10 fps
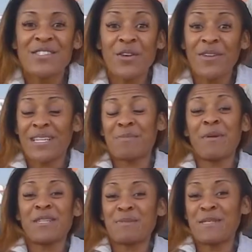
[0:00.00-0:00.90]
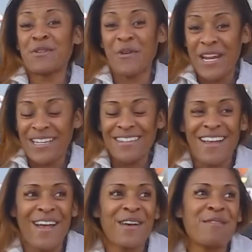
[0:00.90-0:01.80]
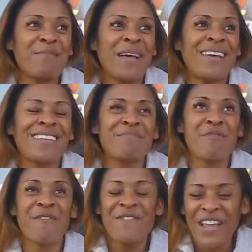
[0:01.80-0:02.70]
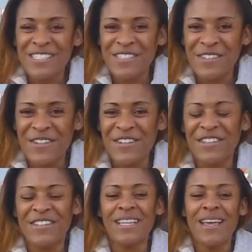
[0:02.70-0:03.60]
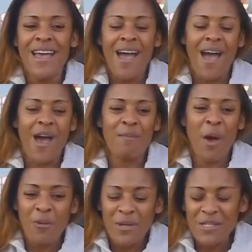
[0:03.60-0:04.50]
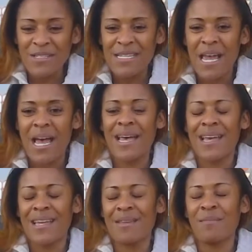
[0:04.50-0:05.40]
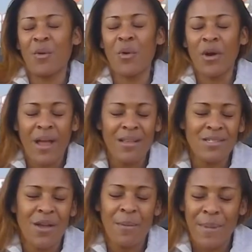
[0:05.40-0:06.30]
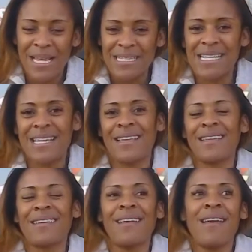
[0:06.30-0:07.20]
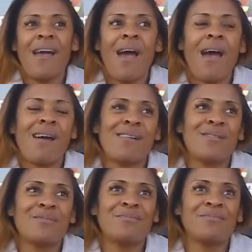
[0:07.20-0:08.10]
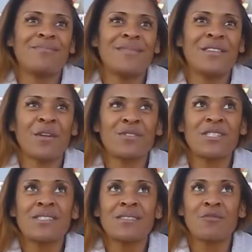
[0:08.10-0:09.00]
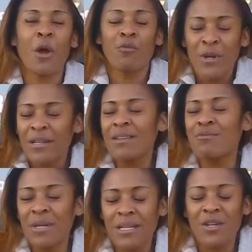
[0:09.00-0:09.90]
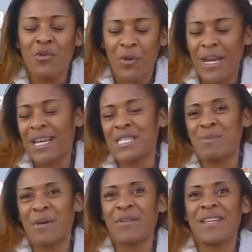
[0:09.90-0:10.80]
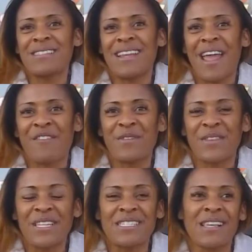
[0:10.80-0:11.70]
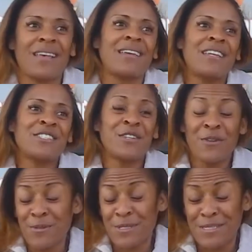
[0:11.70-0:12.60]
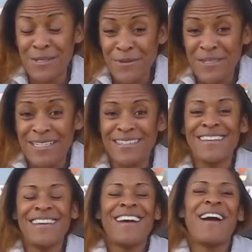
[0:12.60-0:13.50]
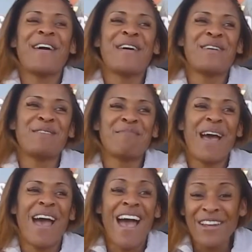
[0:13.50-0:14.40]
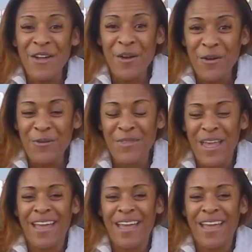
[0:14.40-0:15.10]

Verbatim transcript: so experience been great, um, professional, um, always on time. Workouts are amazing. Um, you know, just a really, really great experience that I have with Lisa. She knows what she's doing. Um, I know